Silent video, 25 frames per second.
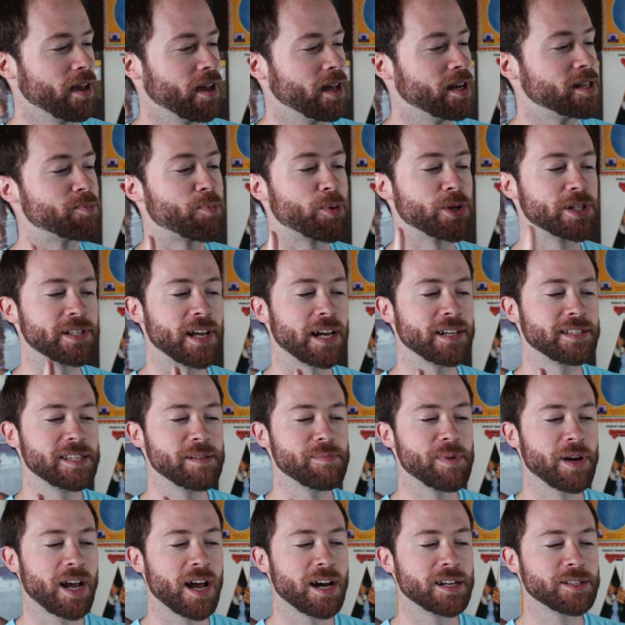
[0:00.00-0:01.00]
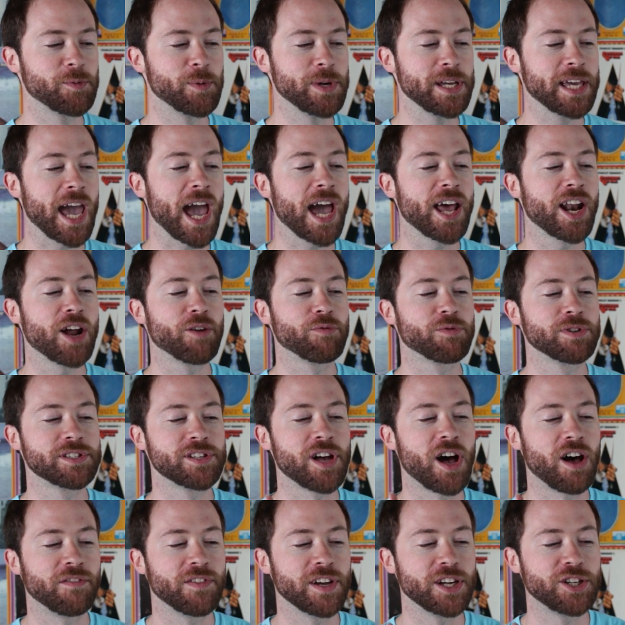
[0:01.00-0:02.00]
It is precisely because we cannot
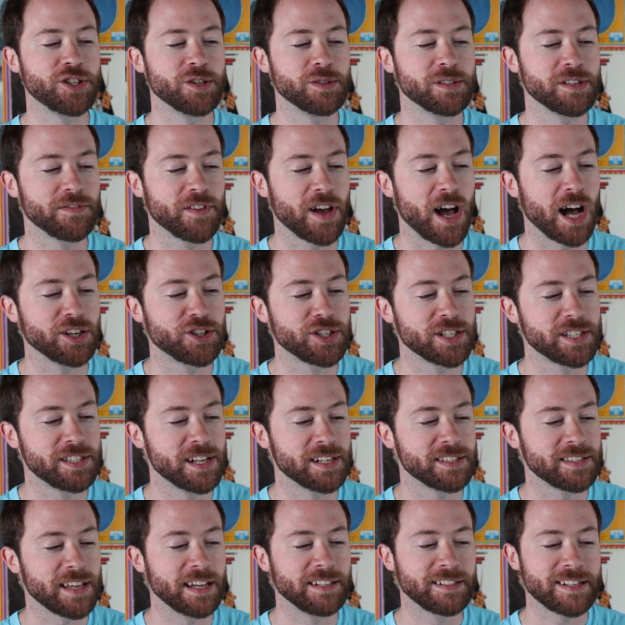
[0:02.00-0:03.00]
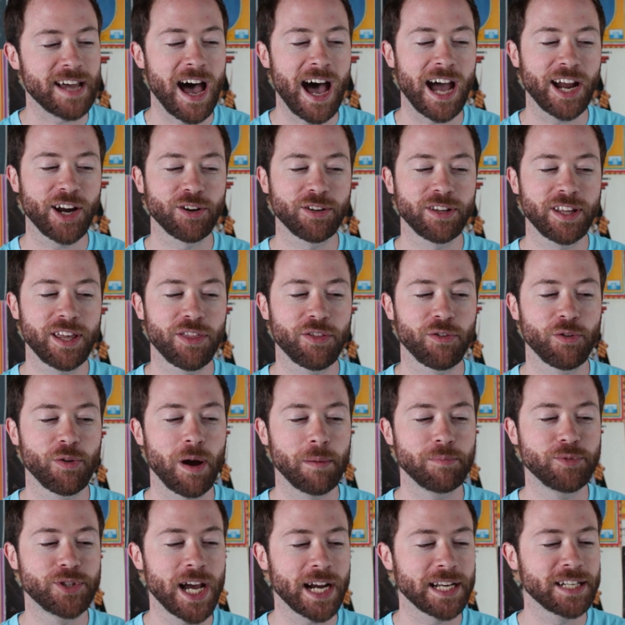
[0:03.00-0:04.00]
resolve issues of consciousness entirely
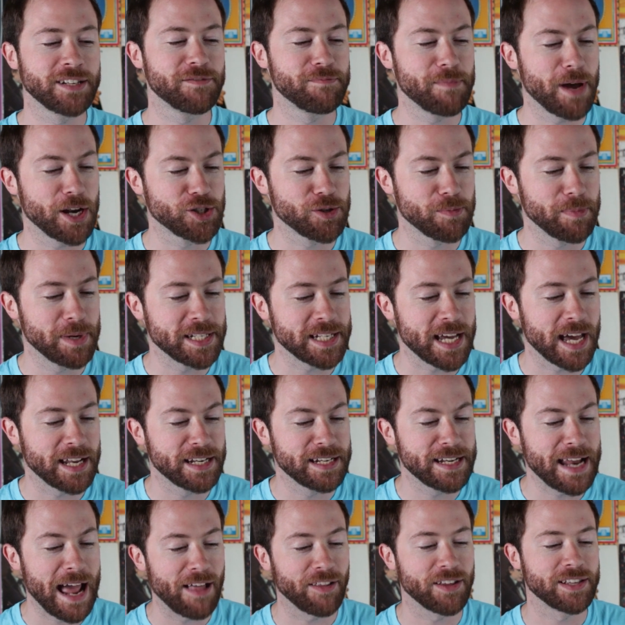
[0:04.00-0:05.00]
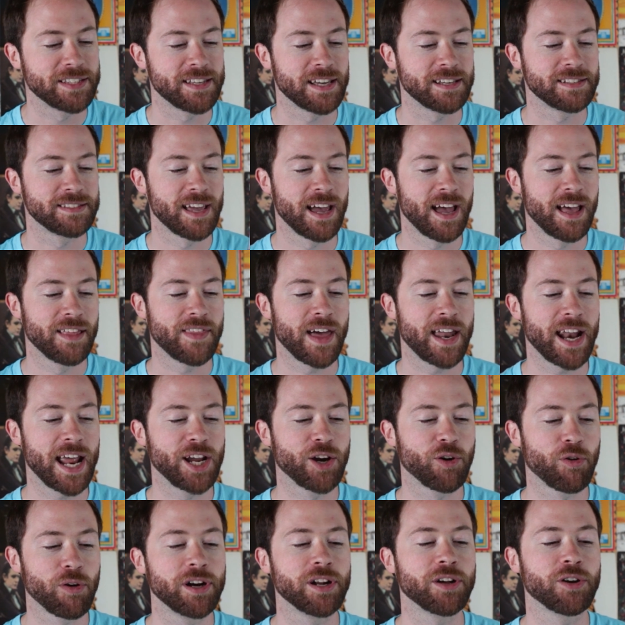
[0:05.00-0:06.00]
through objective measurement and analysis that
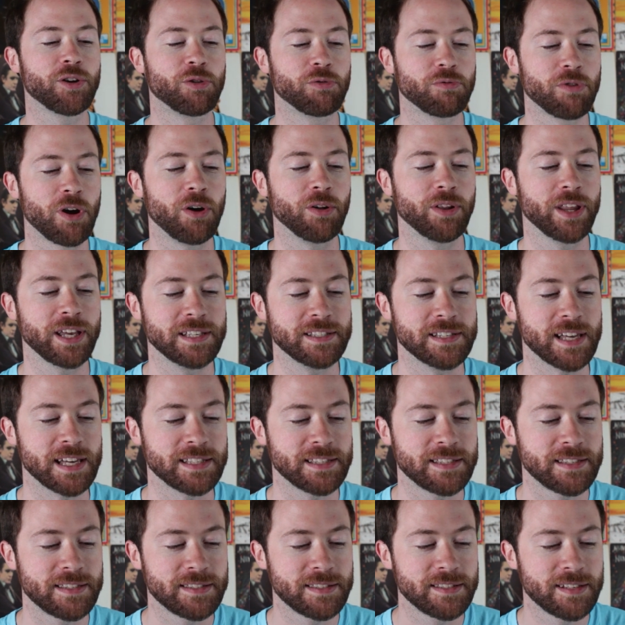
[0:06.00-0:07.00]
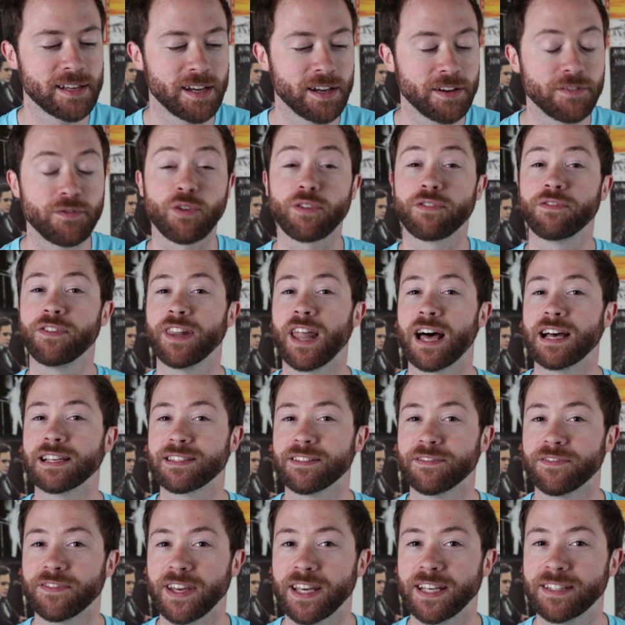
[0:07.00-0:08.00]
a critical role exists for
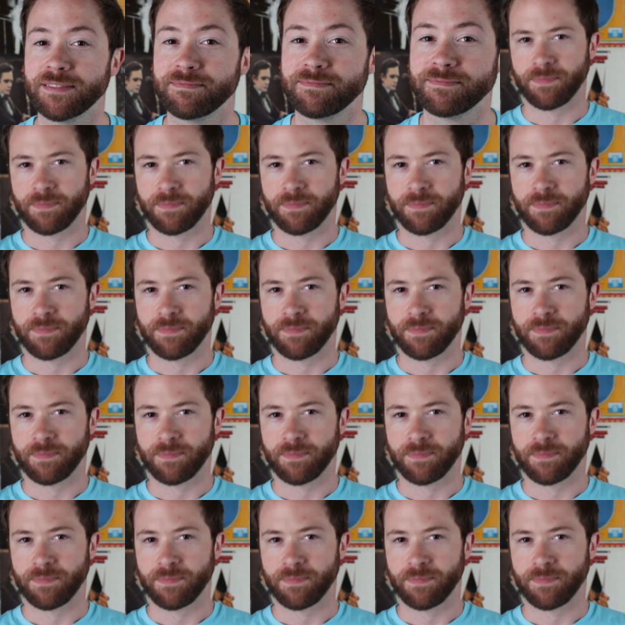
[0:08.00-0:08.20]
philosophy.